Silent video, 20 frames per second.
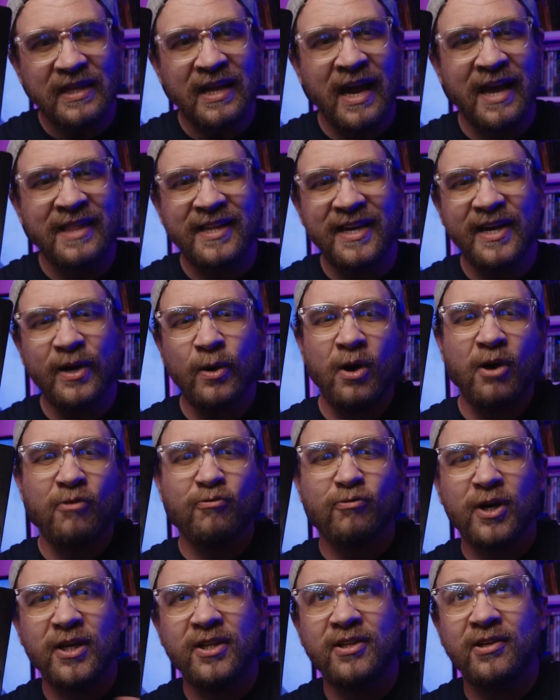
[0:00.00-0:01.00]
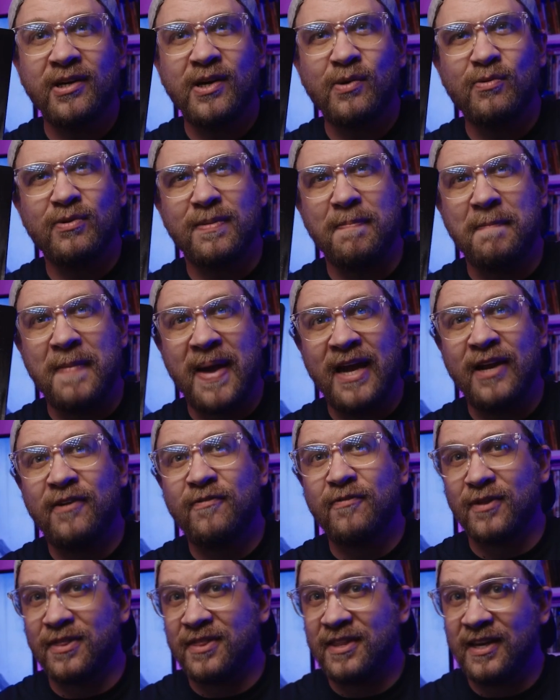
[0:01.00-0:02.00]
I think it originally was made
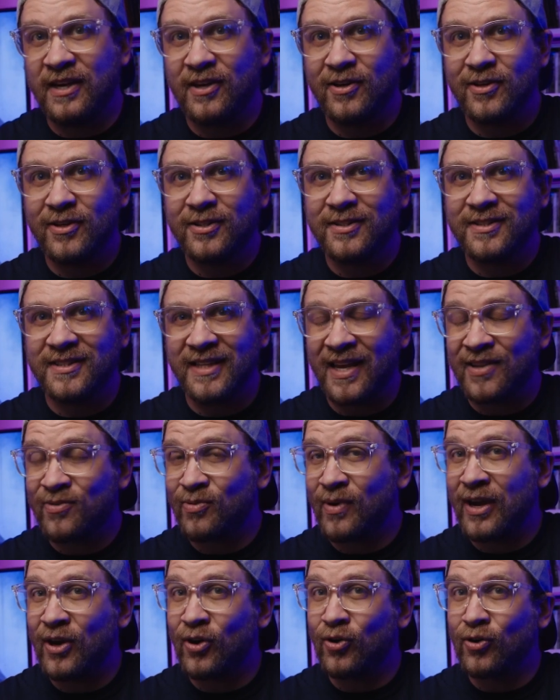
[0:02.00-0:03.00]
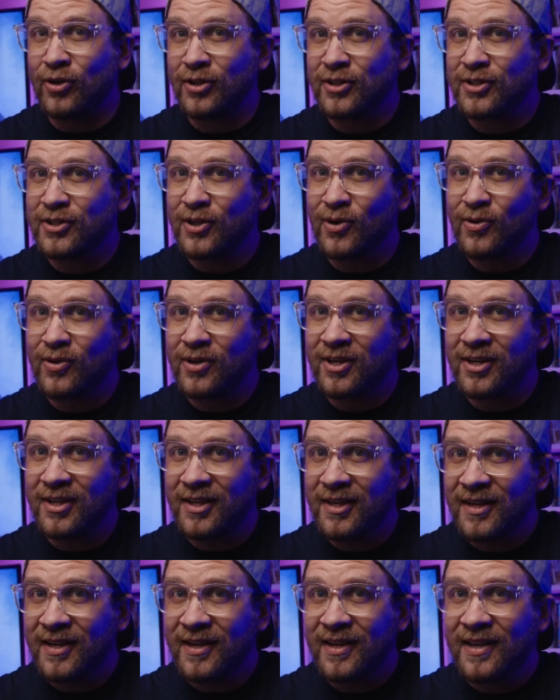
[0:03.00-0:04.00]
for theaters. That's why it looks so
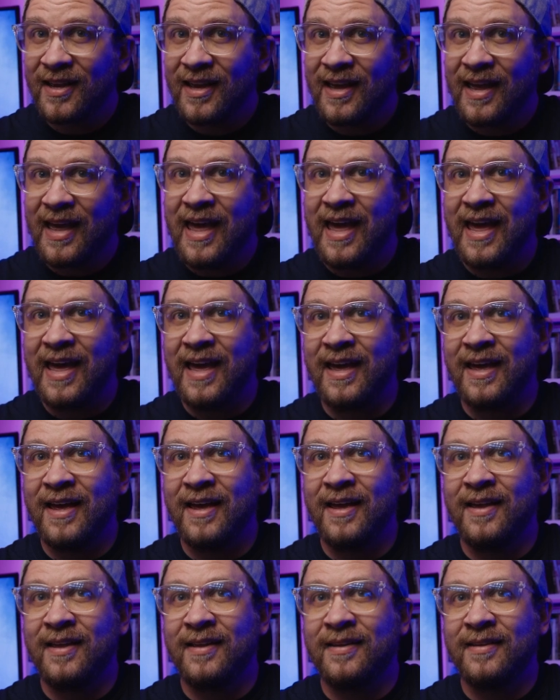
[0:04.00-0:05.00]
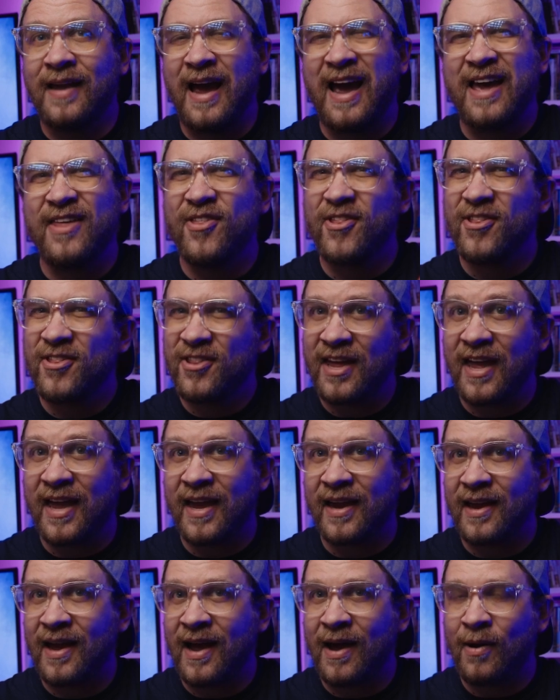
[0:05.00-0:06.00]
good. And I
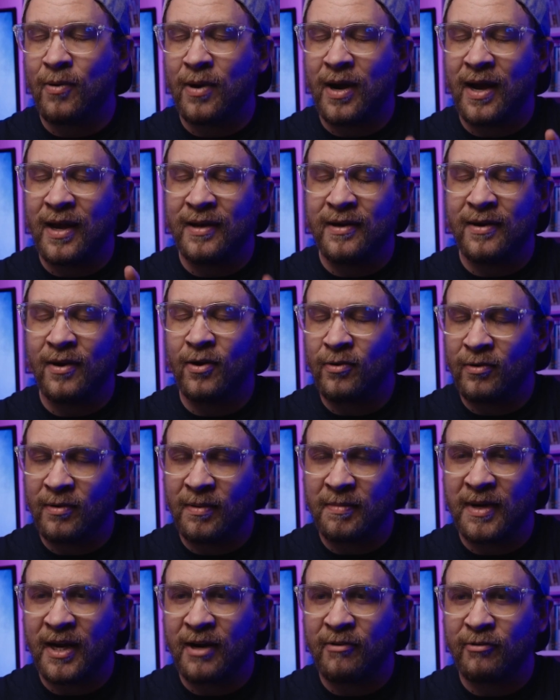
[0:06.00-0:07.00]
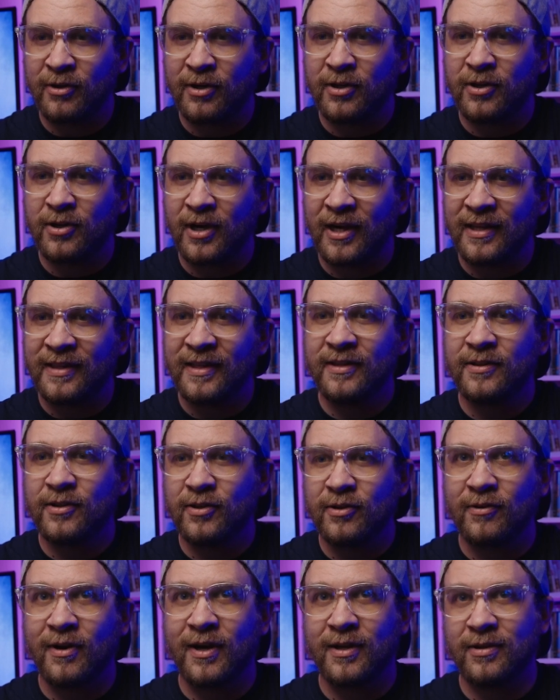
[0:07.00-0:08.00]
think I'm not really sure. I think the
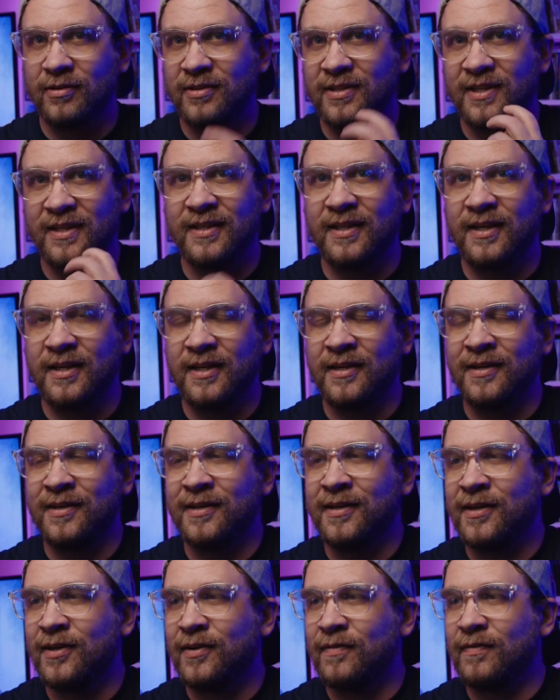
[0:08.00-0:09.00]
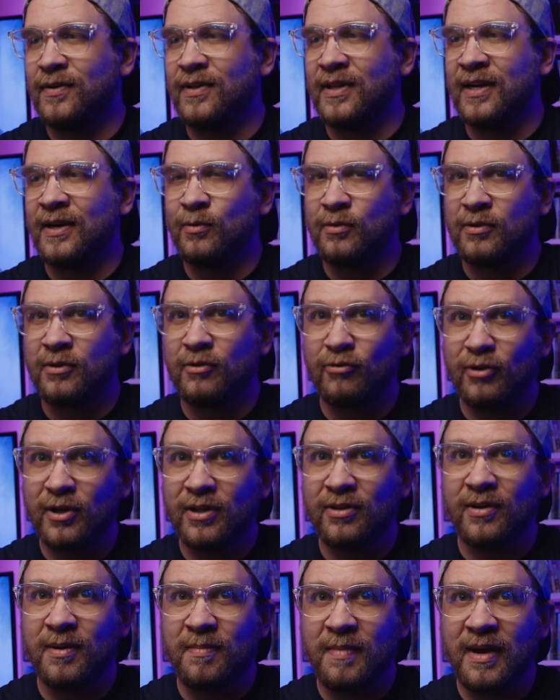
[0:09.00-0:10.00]
director said that in an interview, that it was
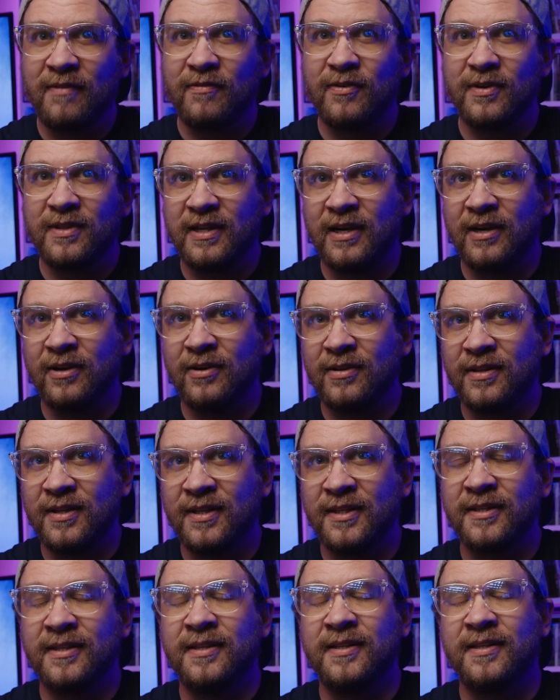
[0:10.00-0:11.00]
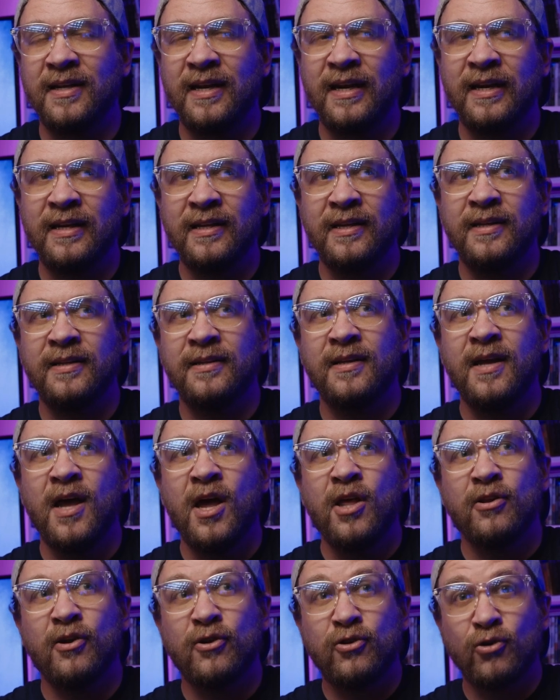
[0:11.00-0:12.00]
originally made for theaters, and then
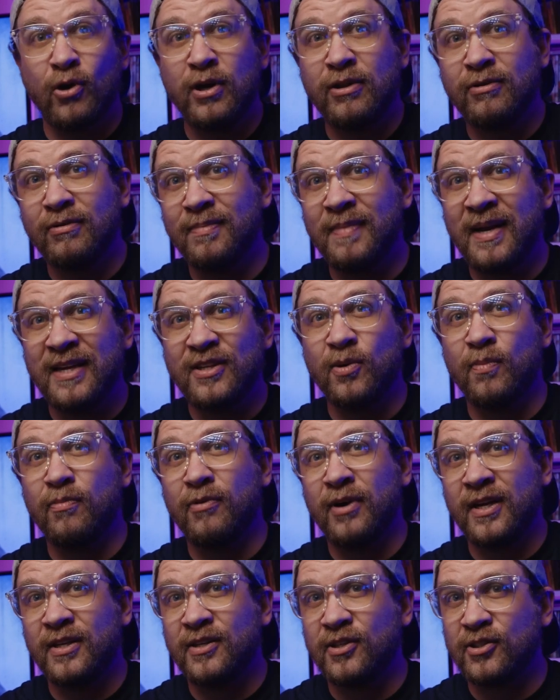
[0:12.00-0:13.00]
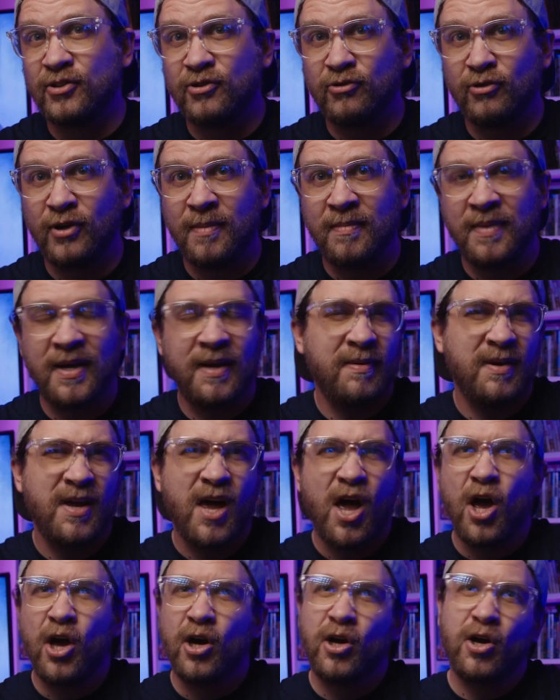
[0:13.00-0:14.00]
the choice was made to bring it to streaming,
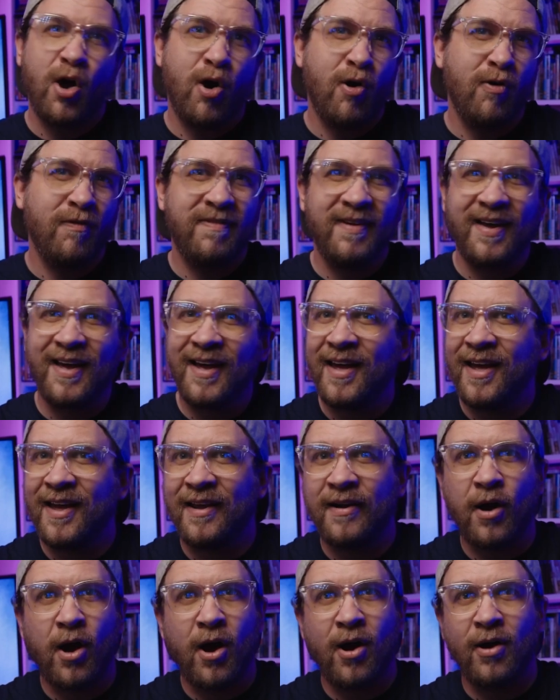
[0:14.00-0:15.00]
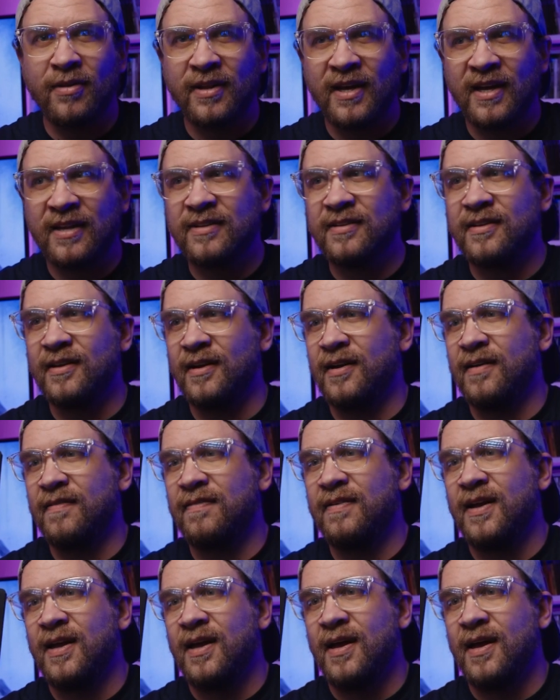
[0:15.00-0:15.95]
COVID, all that stuff.